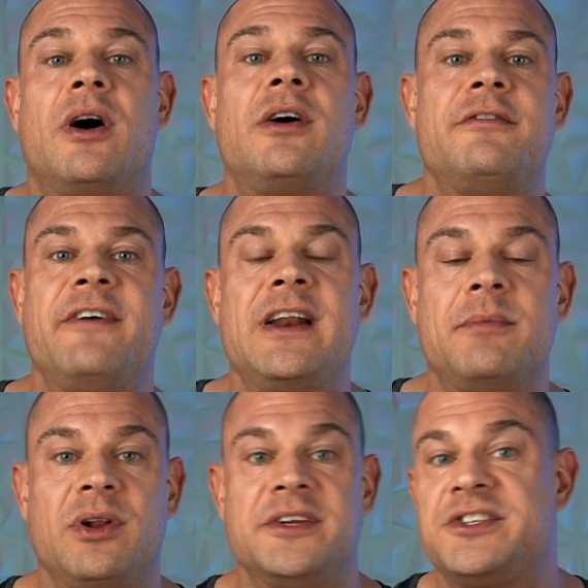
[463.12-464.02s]
are
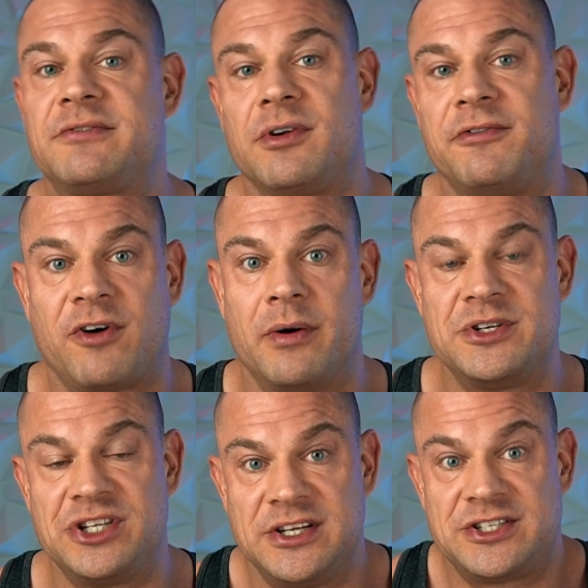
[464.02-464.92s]
available in several
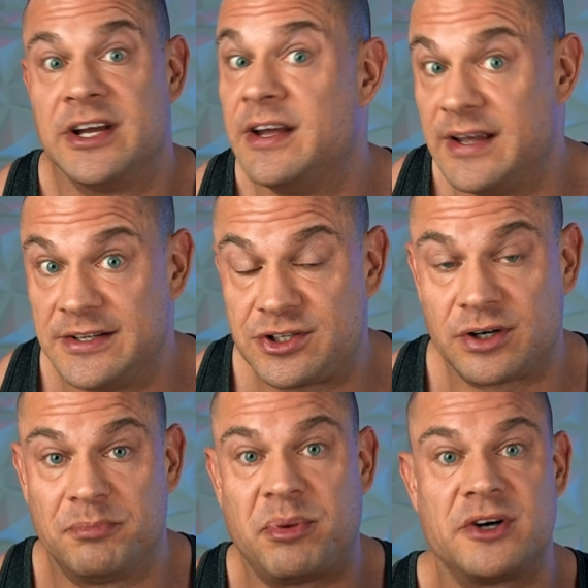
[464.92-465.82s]
pharmacies in
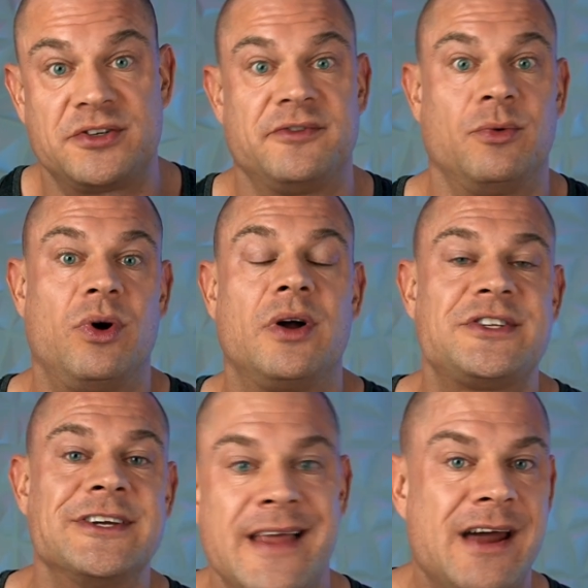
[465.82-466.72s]
certain parts of the
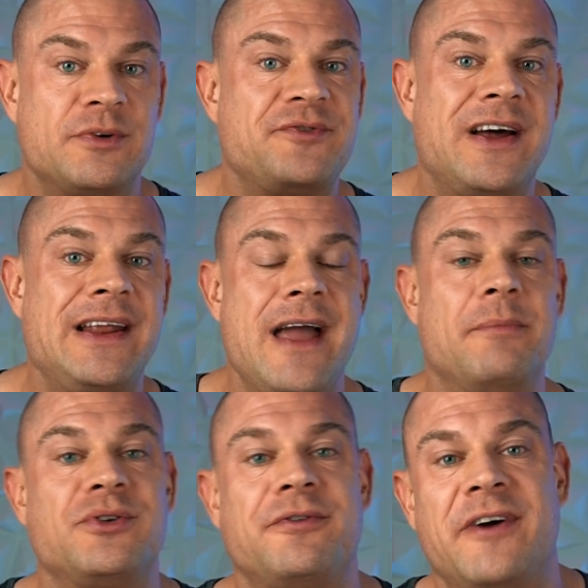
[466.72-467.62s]
world. And I was finally
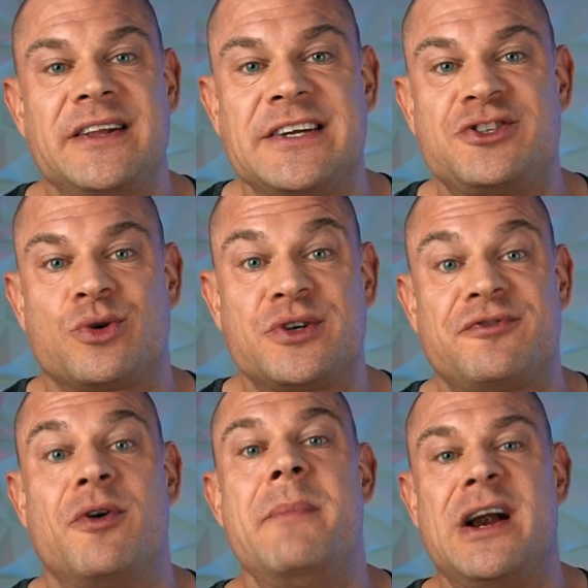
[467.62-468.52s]
able to find a source
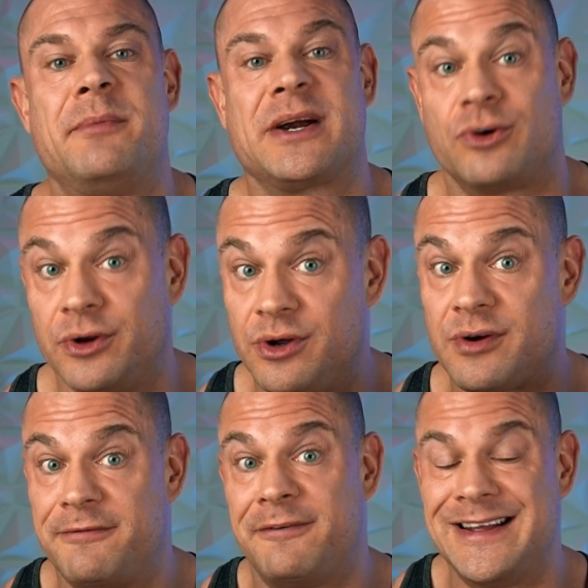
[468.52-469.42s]
for mirabegron. You
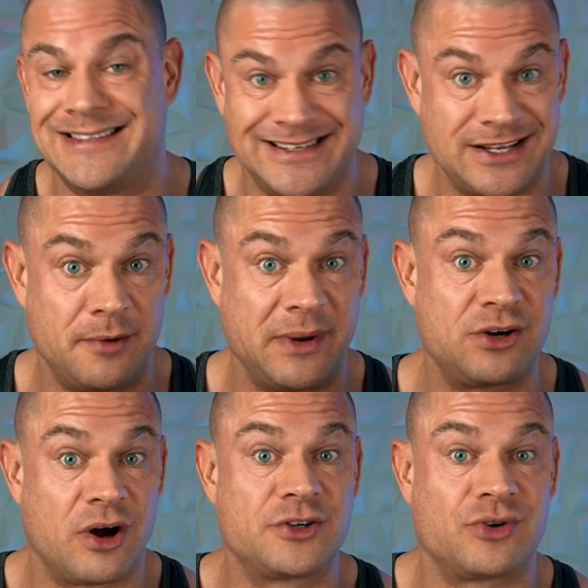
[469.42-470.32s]
can find that on my
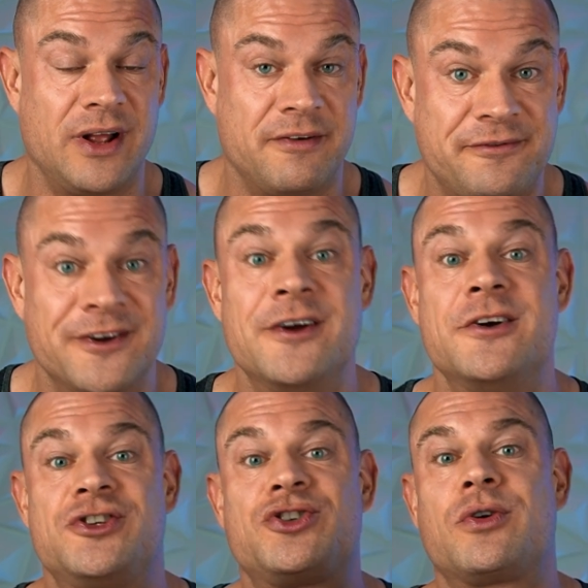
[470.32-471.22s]
Ctrl+F
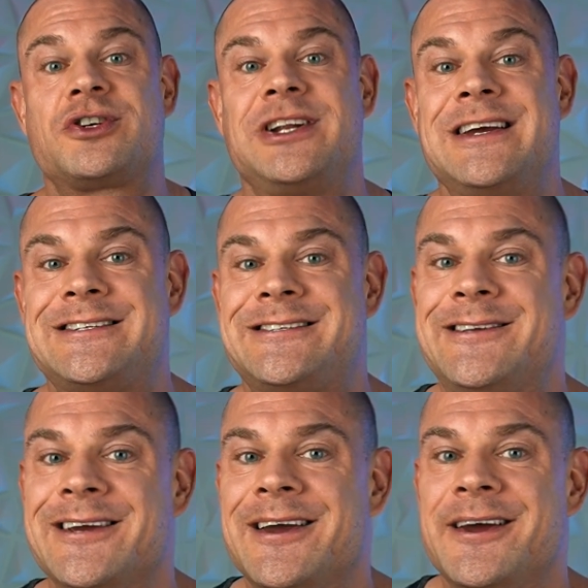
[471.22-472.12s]
source list.
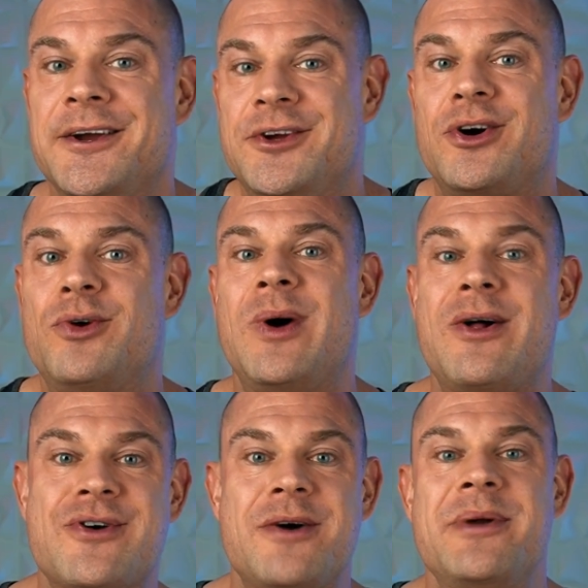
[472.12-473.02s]
You're
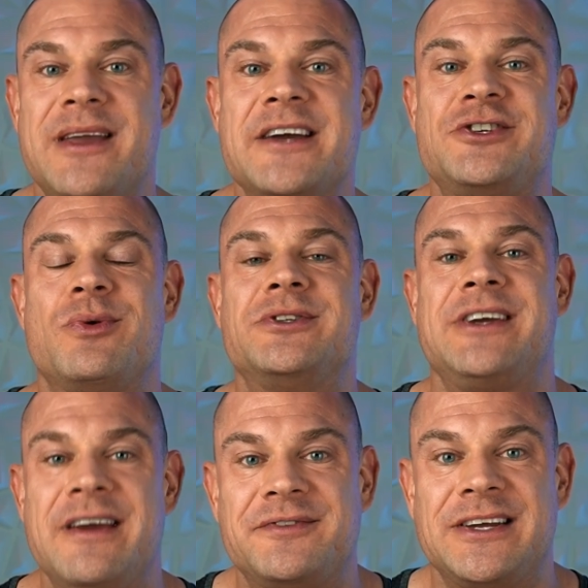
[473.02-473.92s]
welcome in case you want to
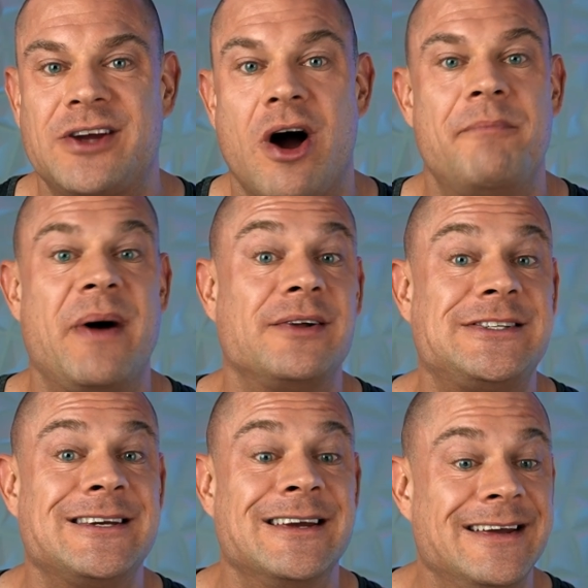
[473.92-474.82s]
give that compound